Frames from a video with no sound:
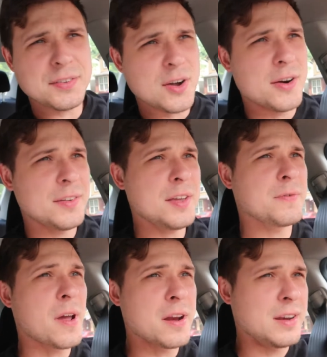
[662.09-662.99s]
car, it said
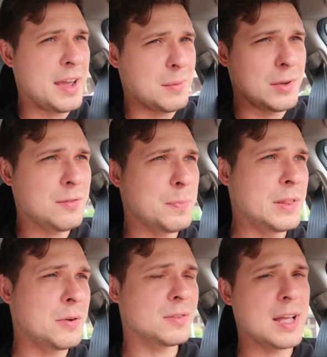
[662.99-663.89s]
front end damage, but
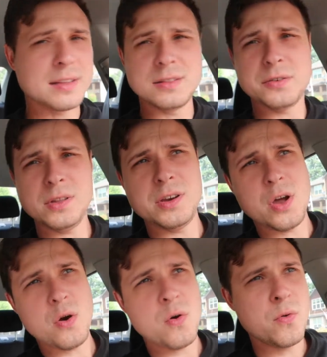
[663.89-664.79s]
there was like literally
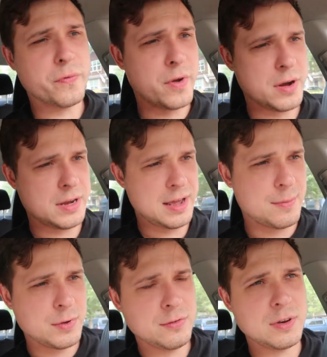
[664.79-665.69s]
no front end
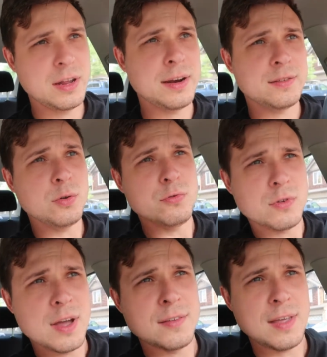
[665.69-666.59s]
damage. And then I told you
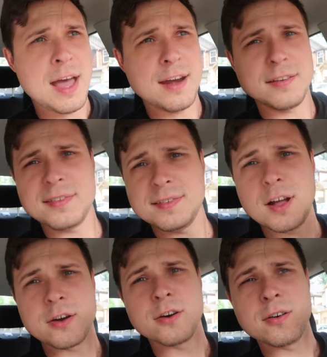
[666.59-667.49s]
guys it had a
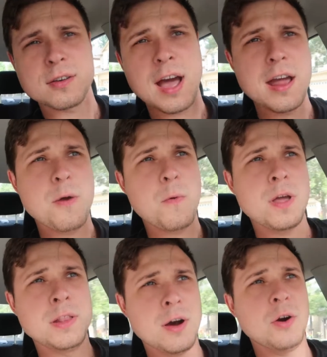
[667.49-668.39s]
stutter kind of
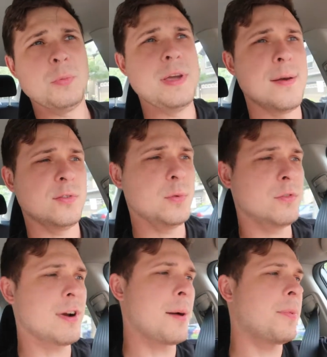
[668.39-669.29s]
when the RPMs would
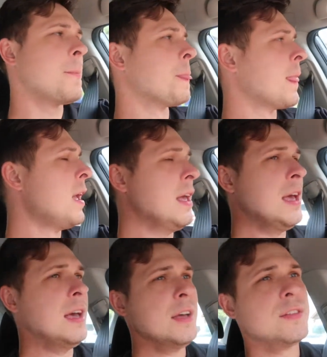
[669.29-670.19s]
drop.
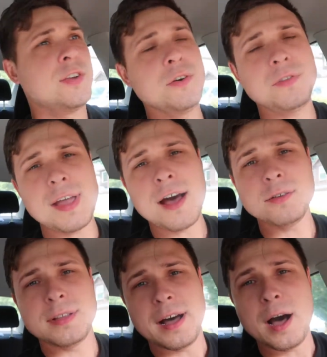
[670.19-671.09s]
Turns
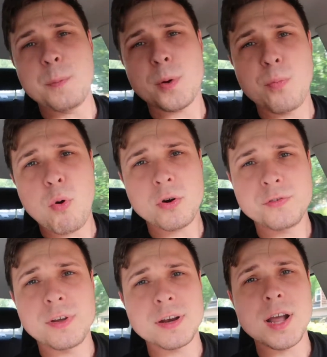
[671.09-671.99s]
out the upper
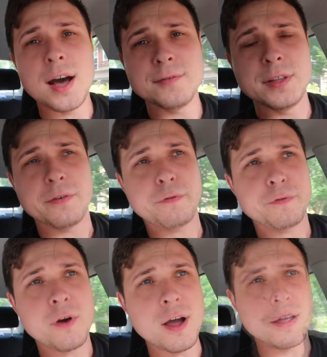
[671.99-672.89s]
portion of the
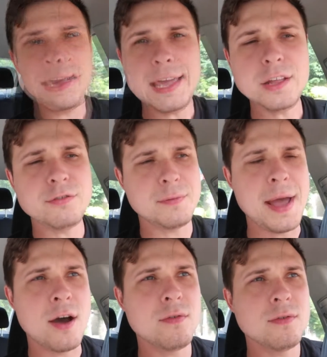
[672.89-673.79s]
front engine
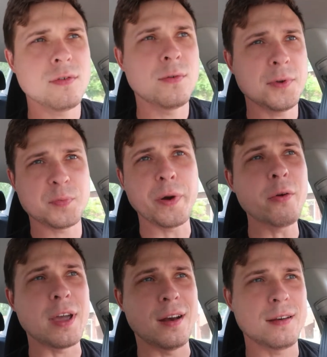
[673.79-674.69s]
mount was
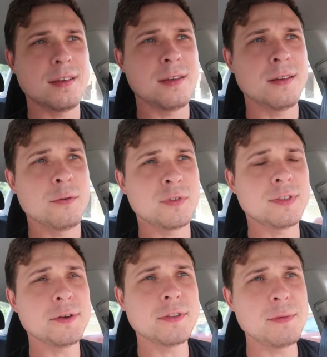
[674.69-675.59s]
broken. It was
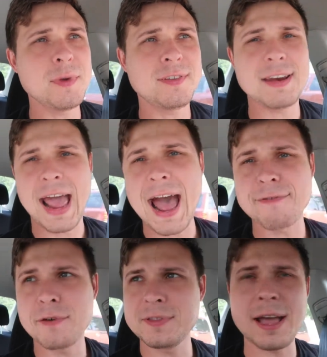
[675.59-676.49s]
literally missing
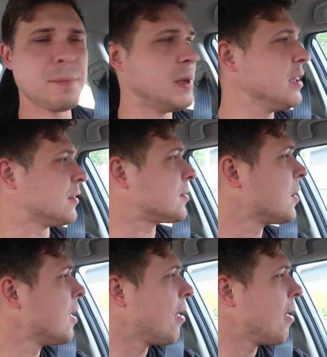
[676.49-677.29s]
half of that piece.